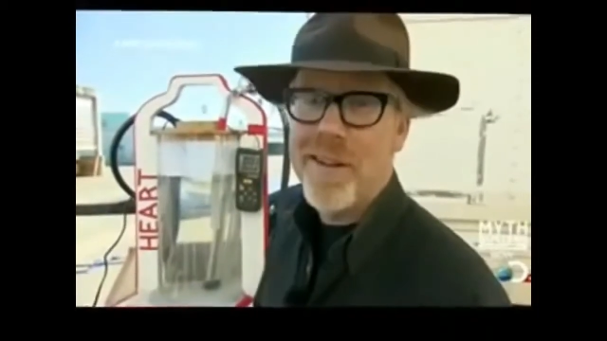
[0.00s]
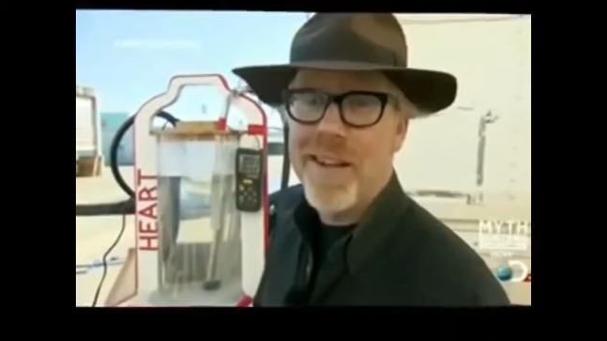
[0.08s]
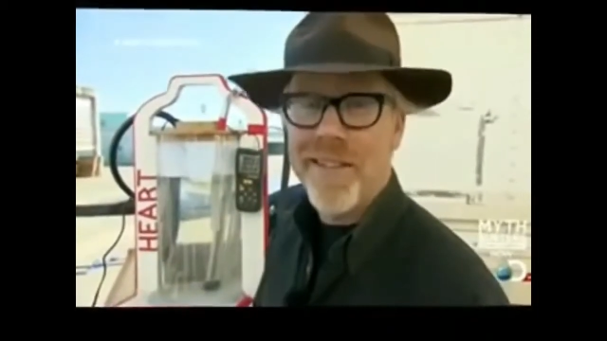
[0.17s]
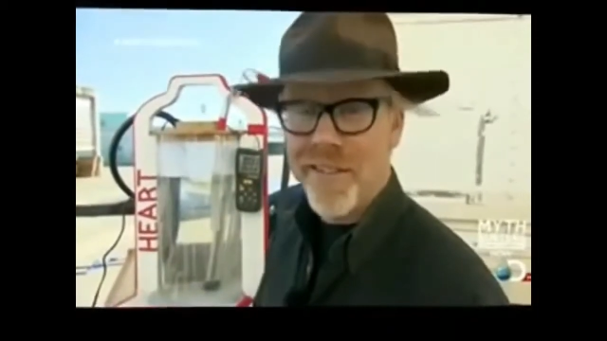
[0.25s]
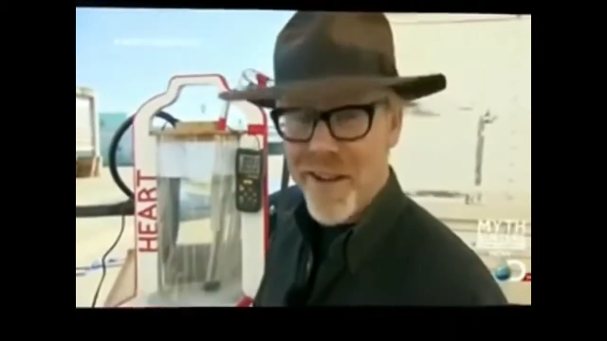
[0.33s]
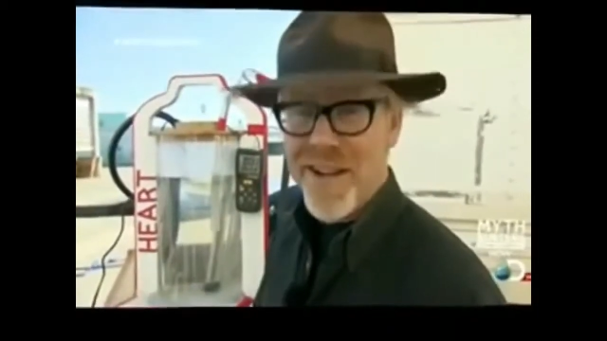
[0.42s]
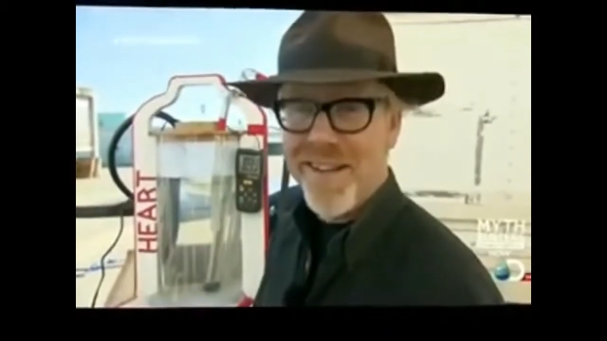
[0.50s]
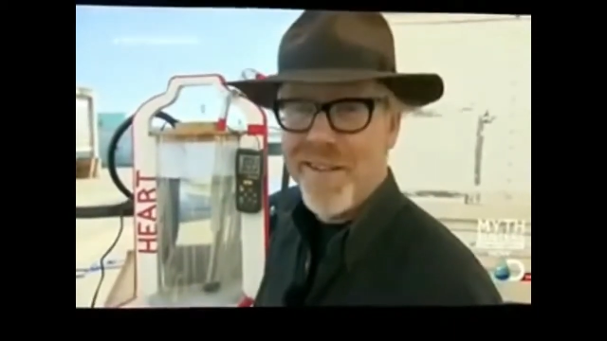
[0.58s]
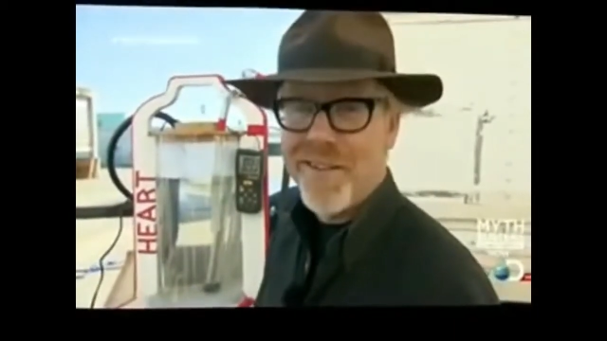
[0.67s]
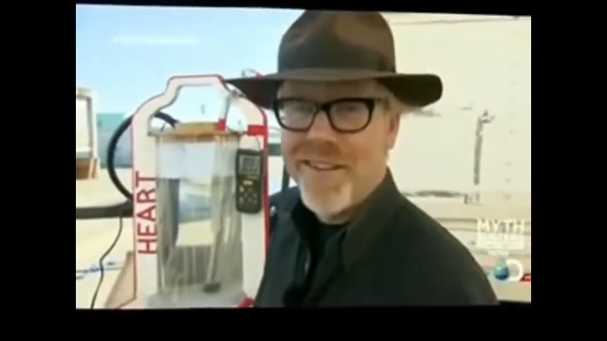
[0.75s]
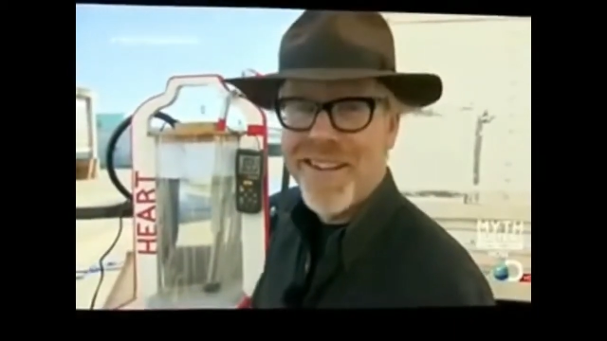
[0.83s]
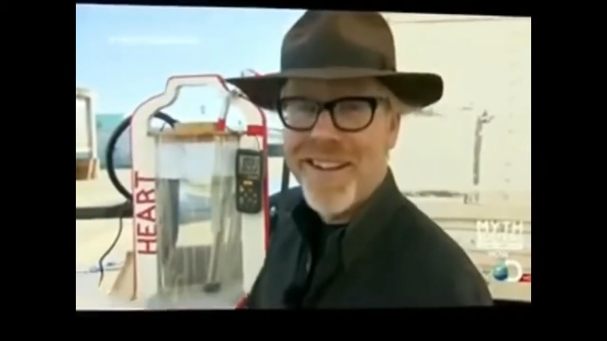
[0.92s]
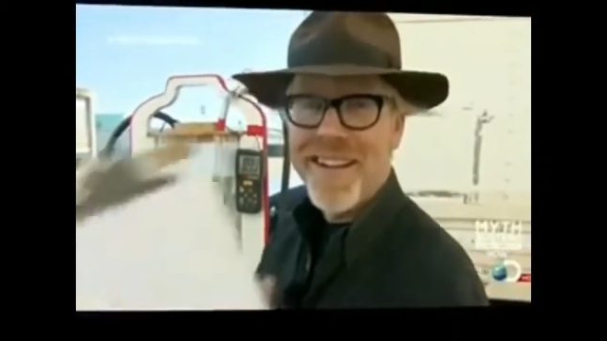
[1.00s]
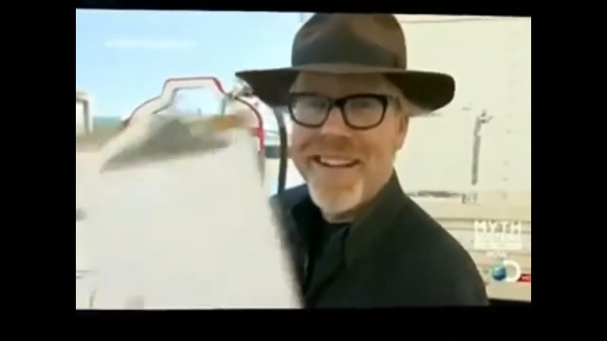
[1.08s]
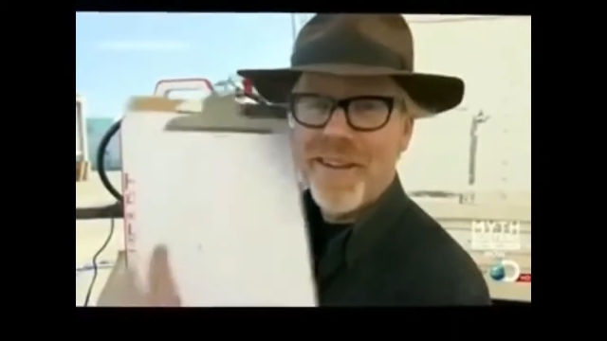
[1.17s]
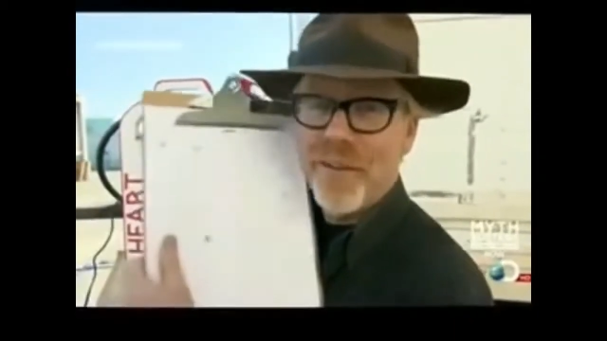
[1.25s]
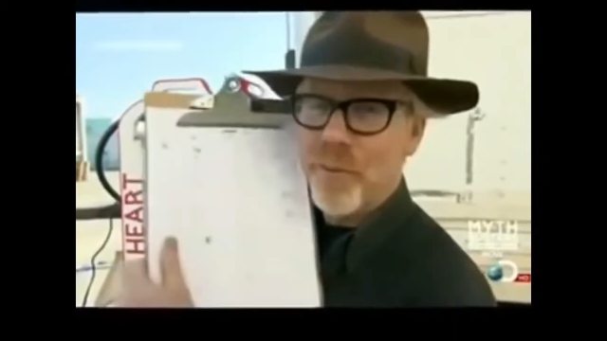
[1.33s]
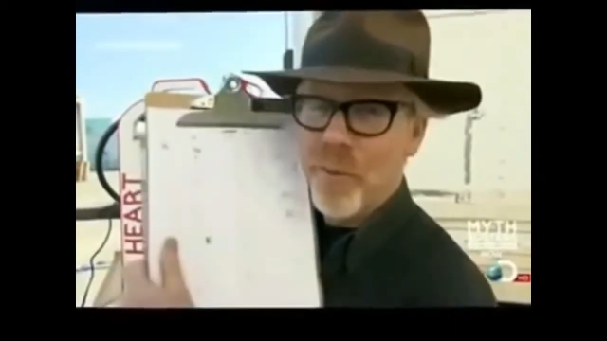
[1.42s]
and science
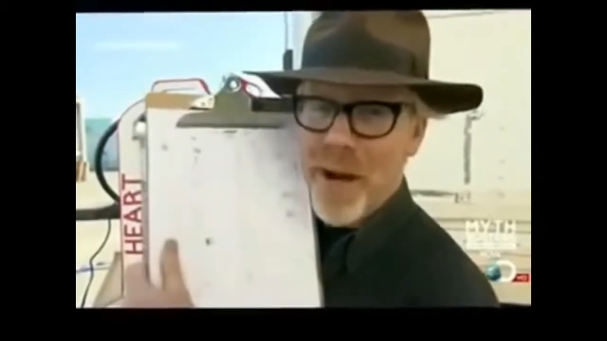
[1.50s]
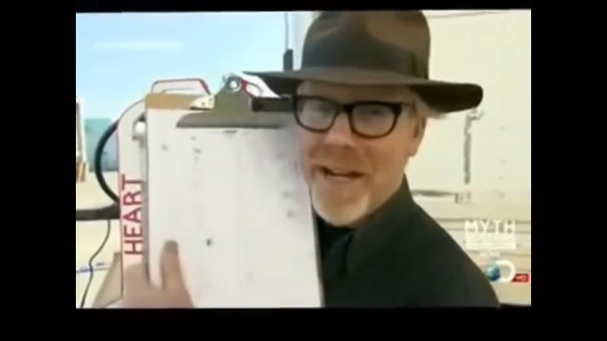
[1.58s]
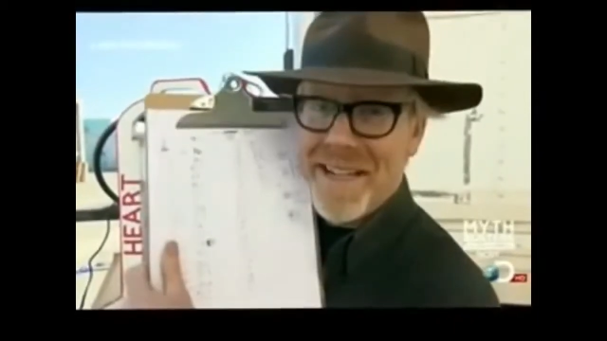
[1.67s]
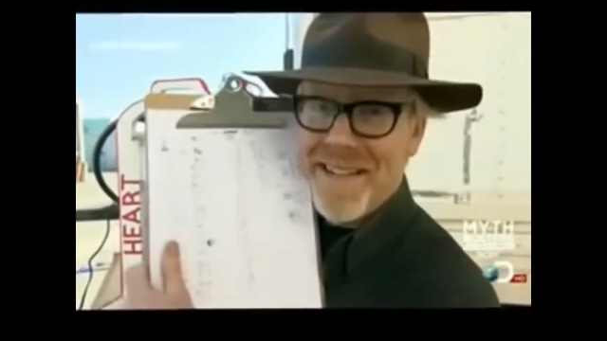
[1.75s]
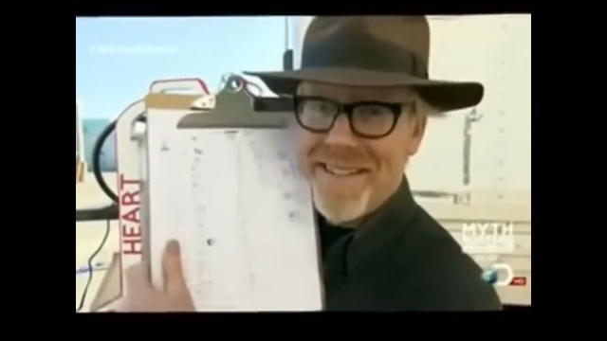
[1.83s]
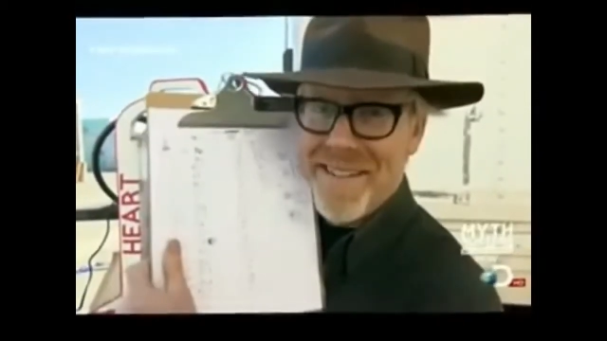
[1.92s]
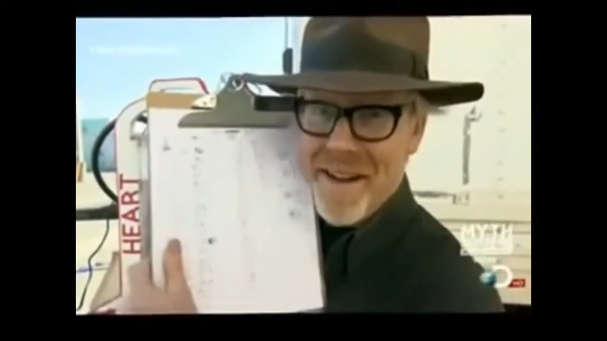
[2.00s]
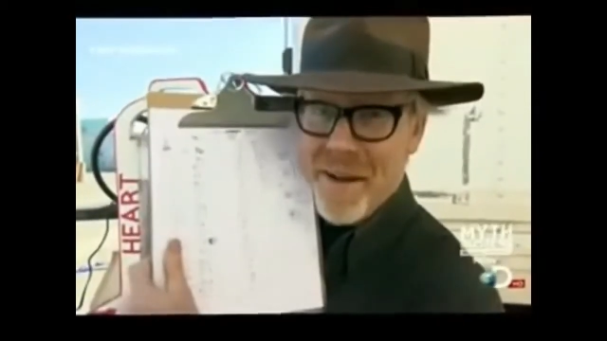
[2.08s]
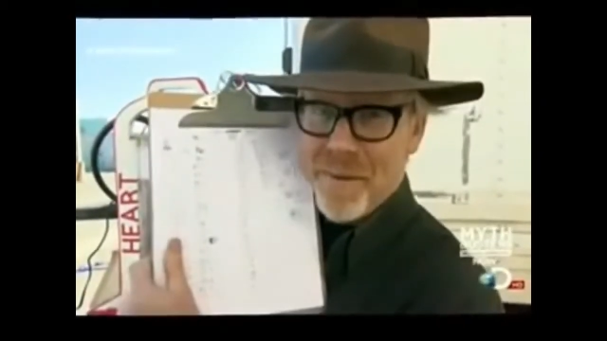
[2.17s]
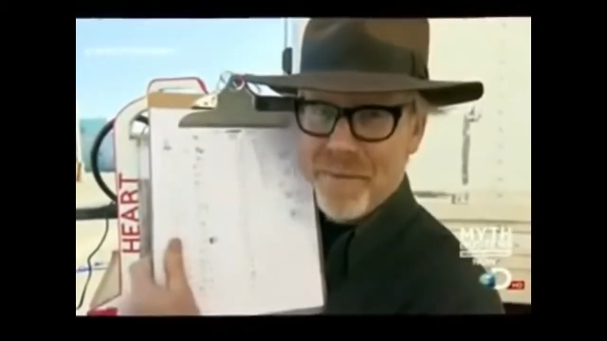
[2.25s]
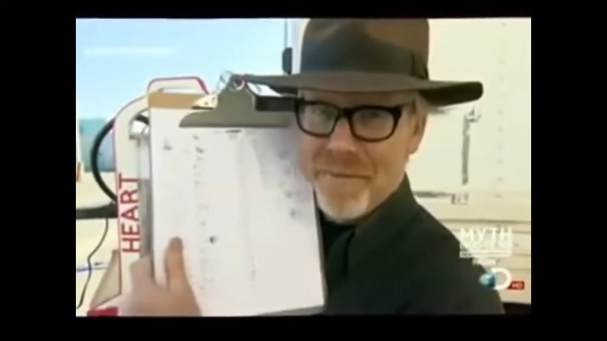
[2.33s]
is writing it down.